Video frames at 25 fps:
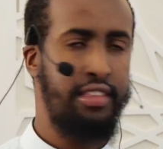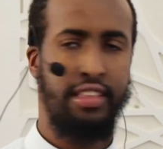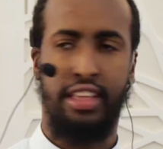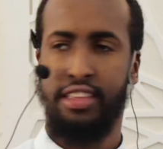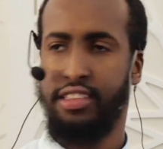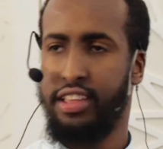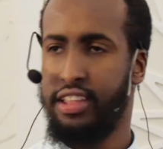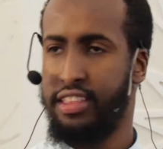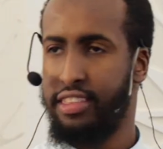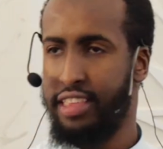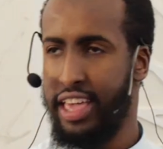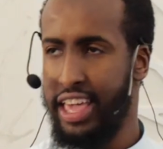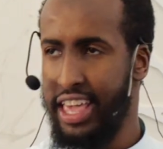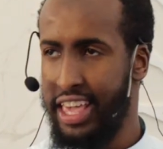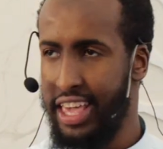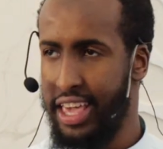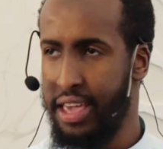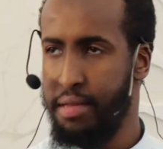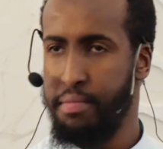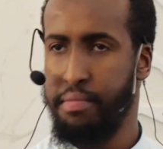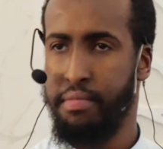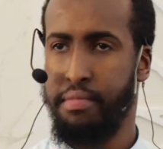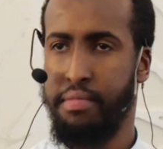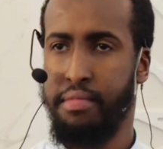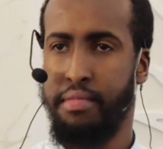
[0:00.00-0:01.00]
They said, take
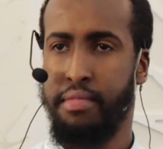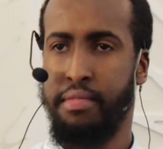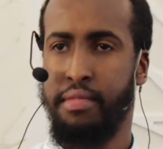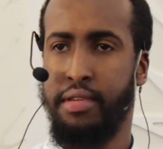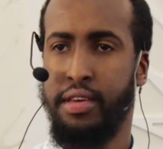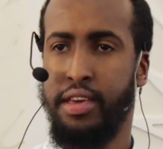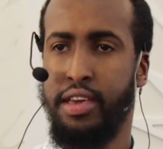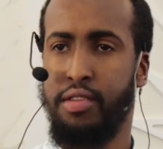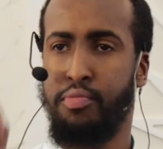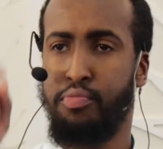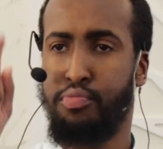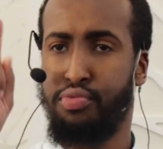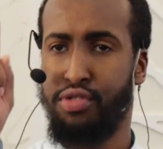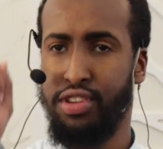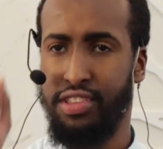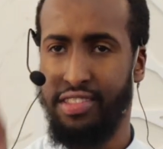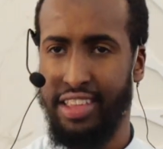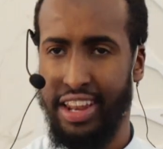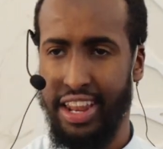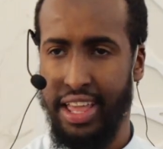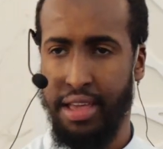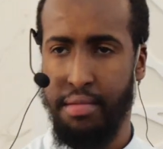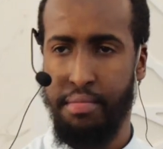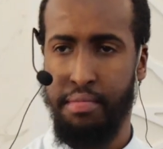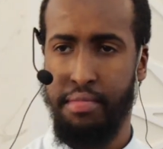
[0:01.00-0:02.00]
him,
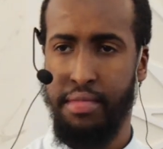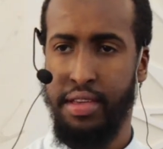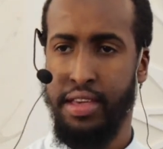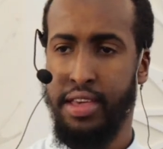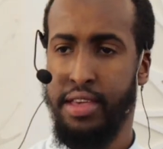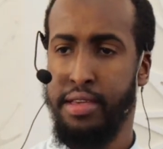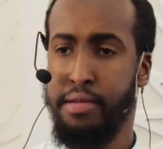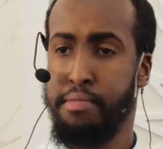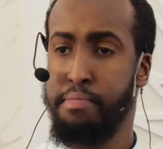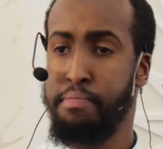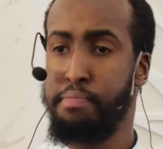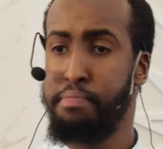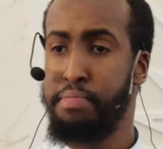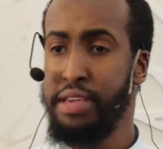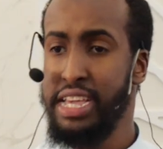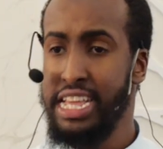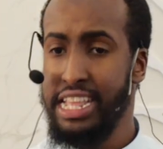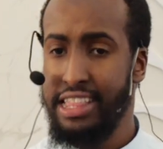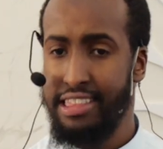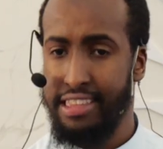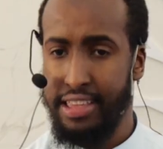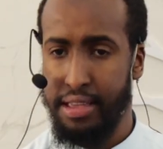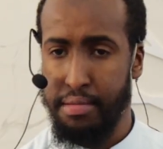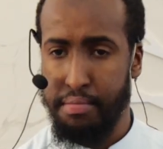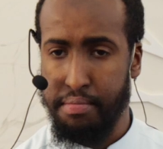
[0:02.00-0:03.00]
imprison him,
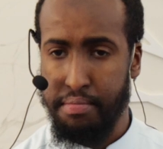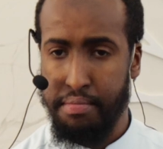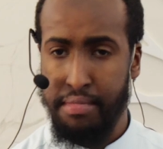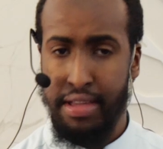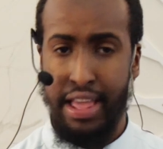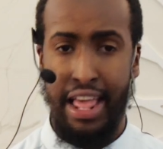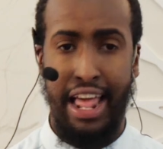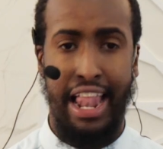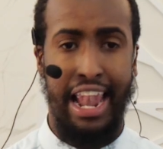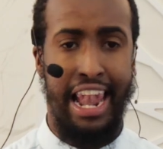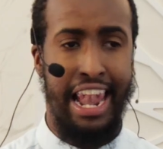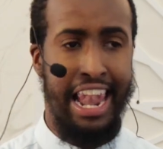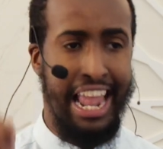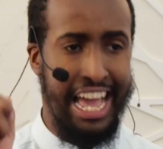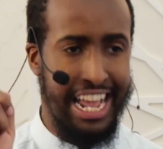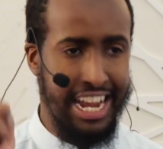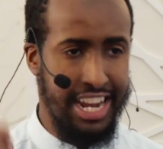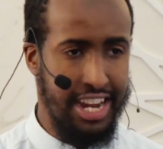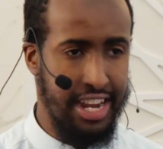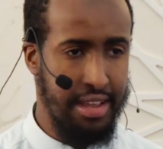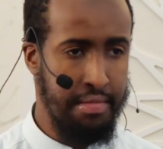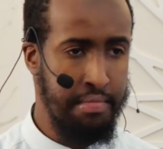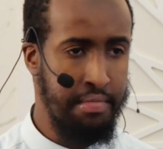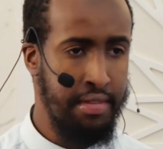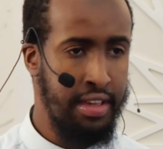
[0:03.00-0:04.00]
beat him,
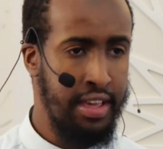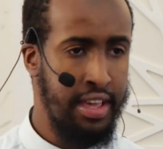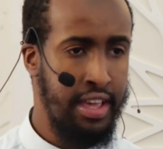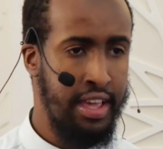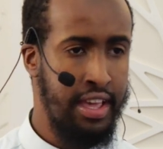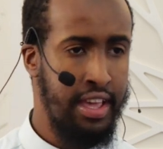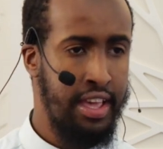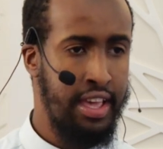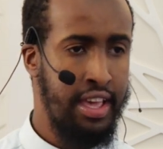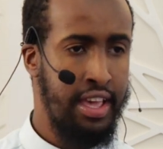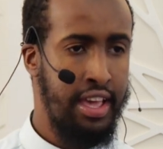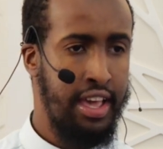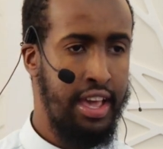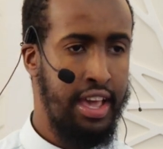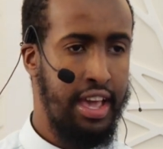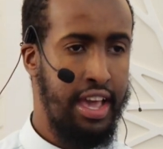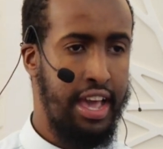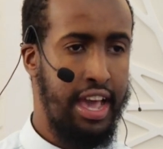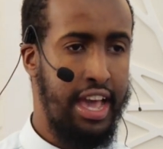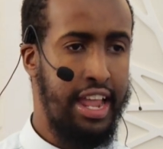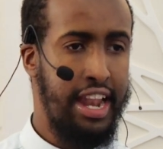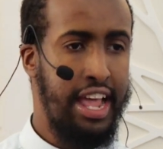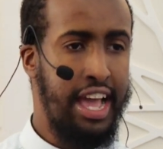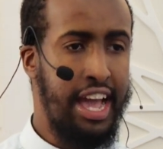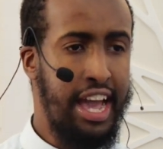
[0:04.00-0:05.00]
lash him.
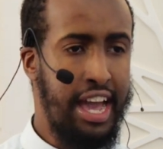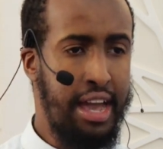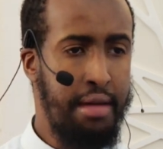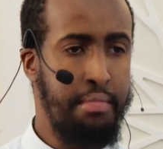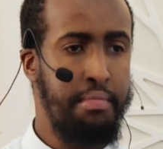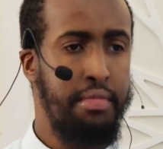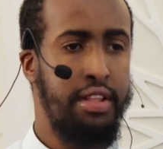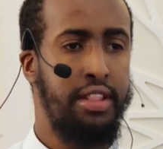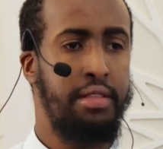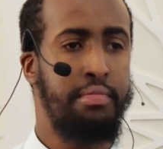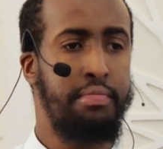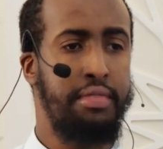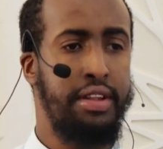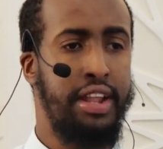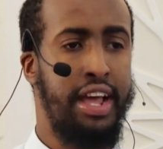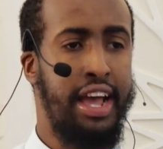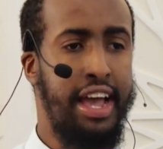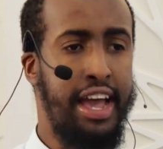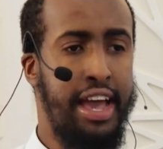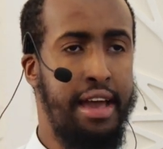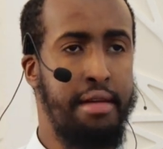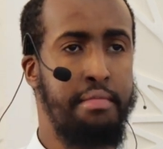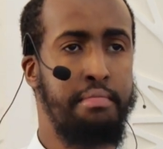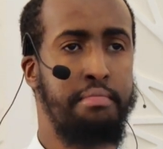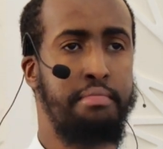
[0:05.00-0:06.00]
And Ahmad ibn
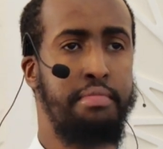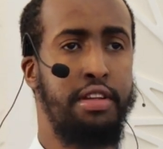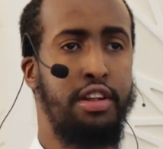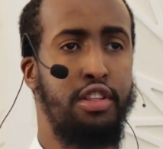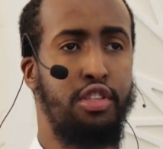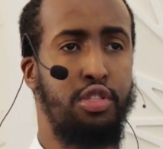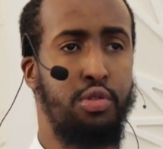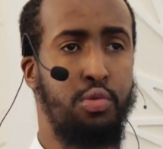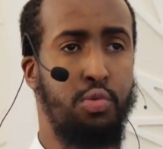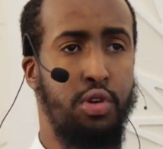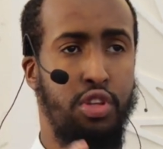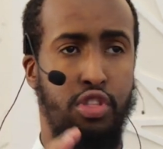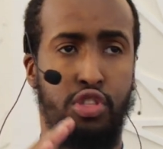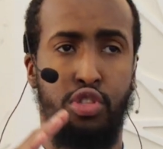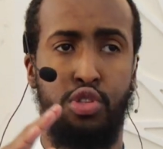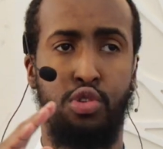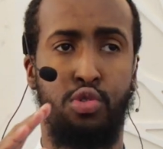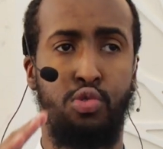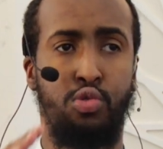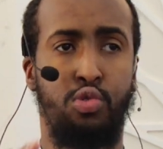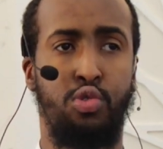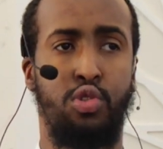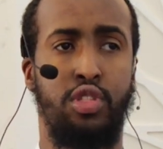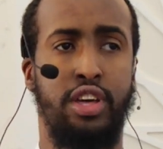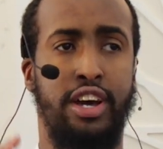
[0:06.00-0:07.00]
Hanbal went
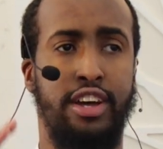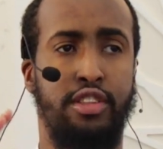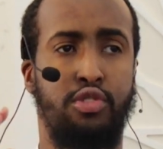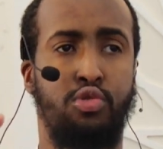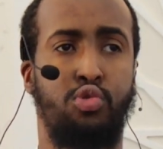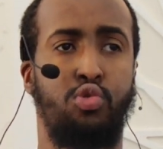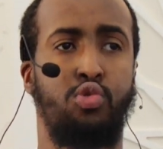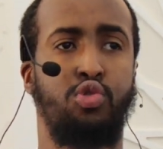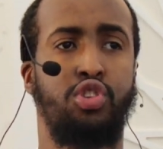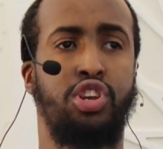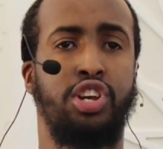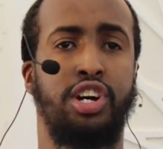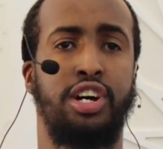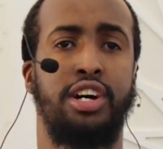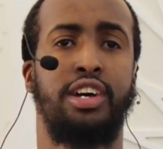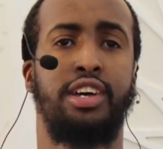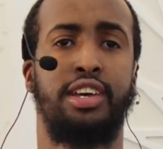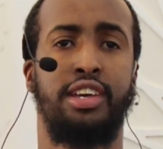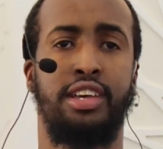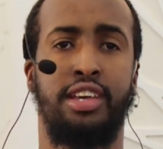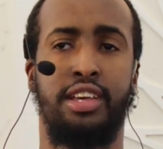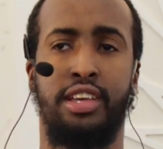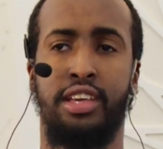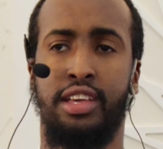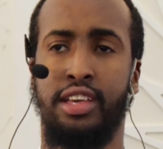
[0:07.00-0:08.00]
through that torture.
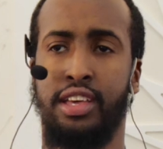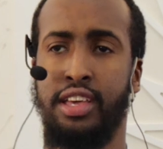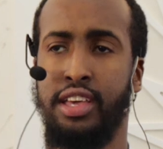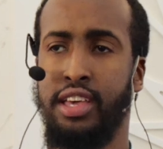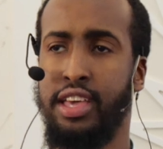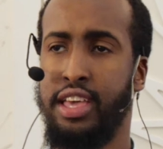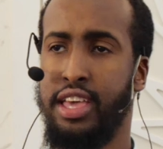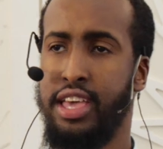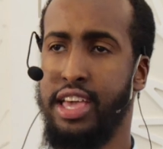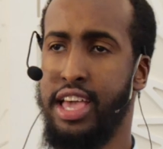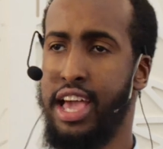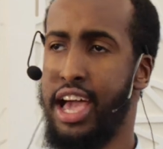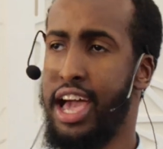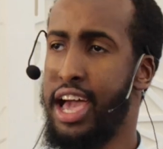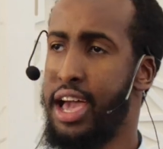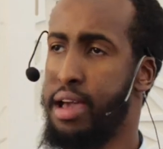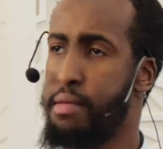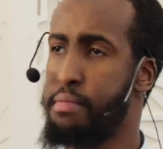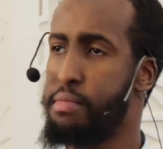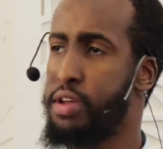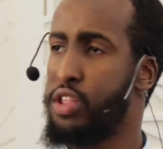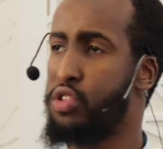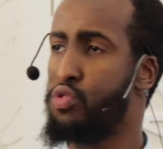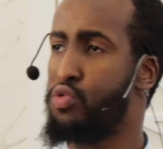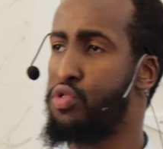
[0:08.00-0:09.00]

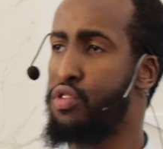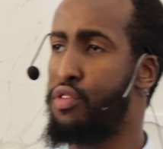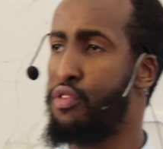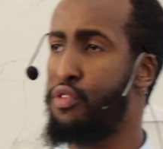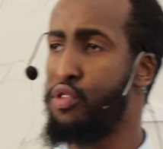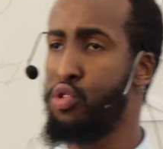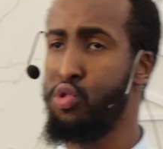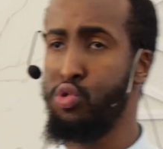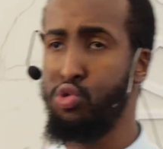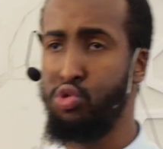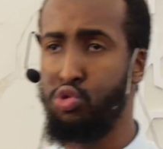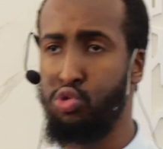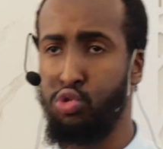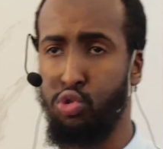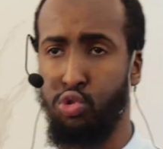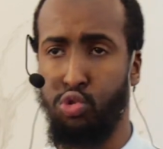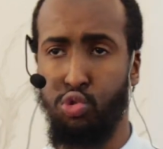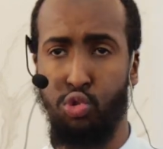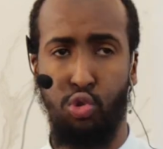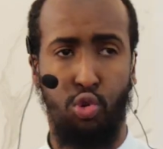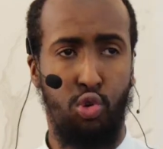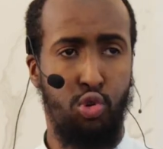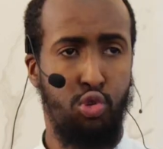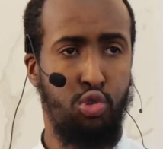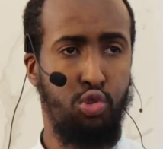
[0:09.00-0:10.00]
Ahmad refused to
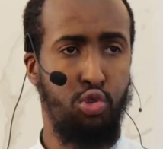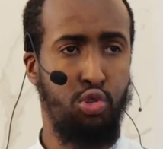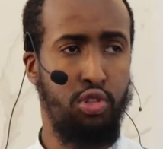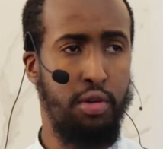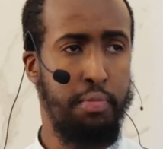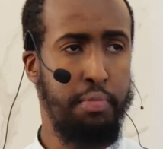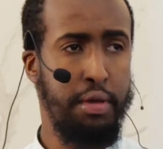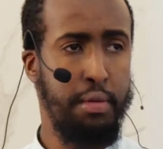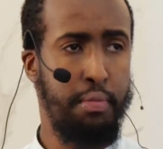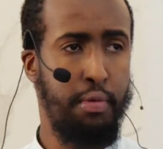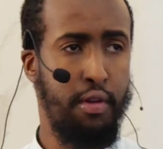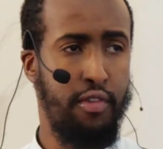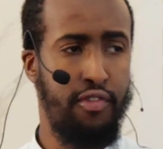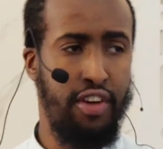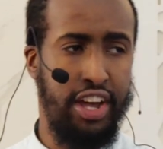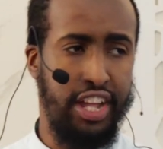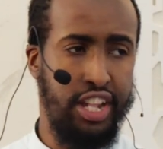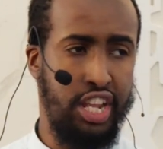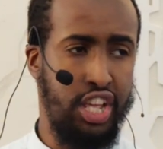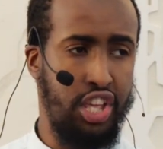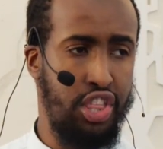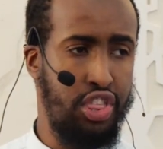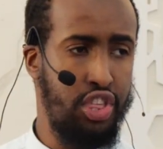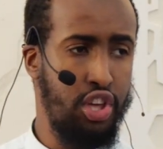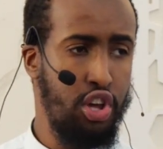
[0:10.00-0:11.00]
talk to the people of
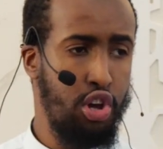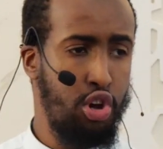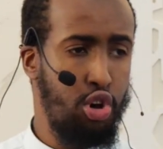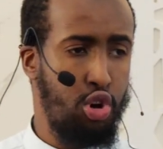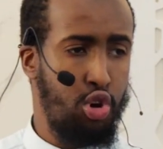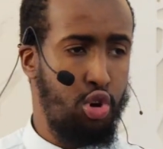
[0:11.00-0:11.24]
Hadith